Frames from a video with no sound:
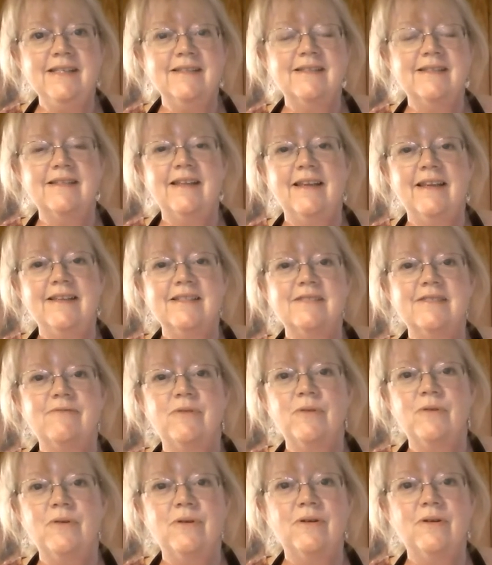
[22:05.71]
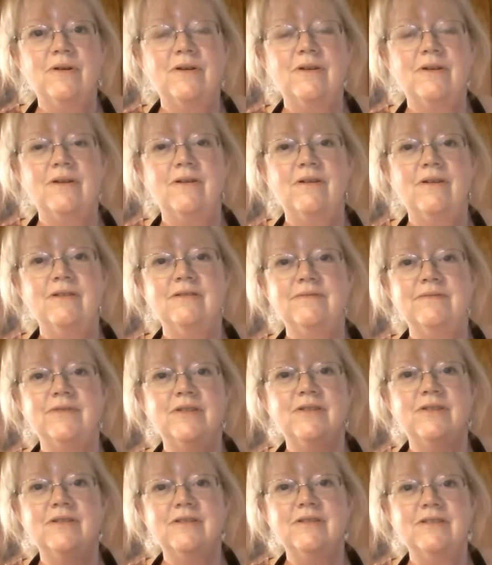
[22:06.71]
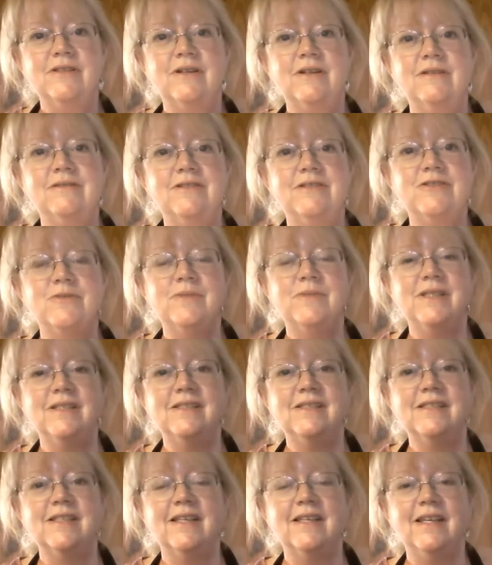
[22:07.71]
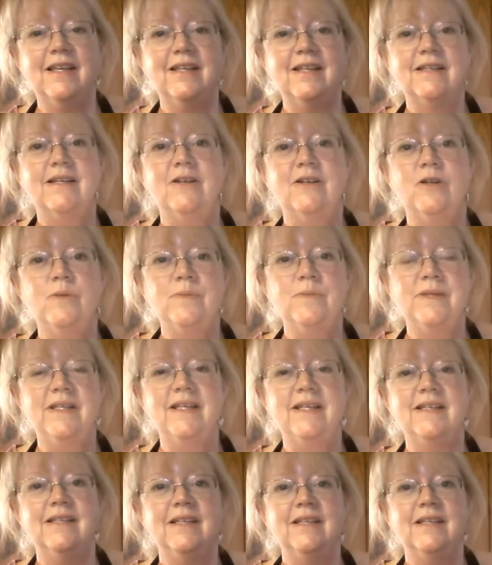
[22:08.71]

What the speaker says: Thanks for all of your encouragement, and I hope that